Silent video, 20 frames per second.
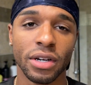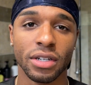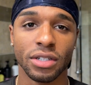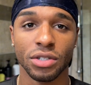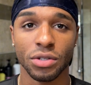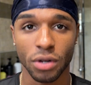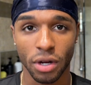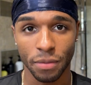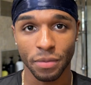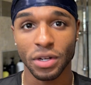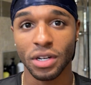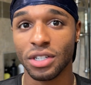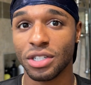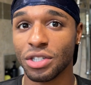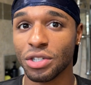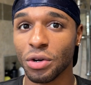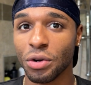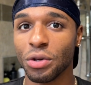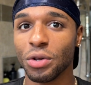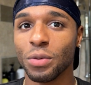So I'm gonna
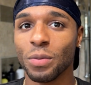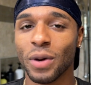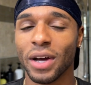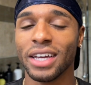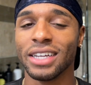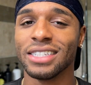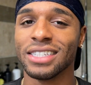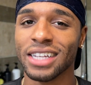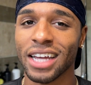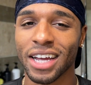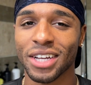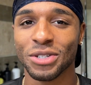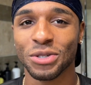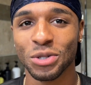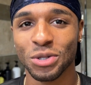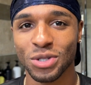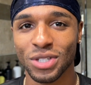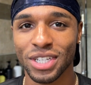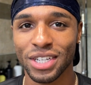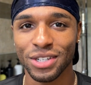show you my exact
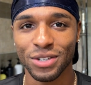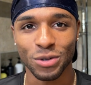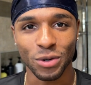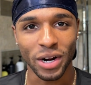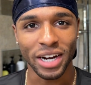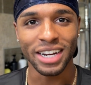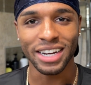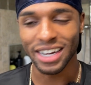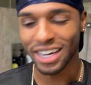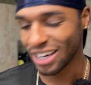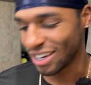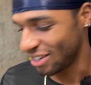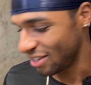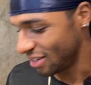routine right now.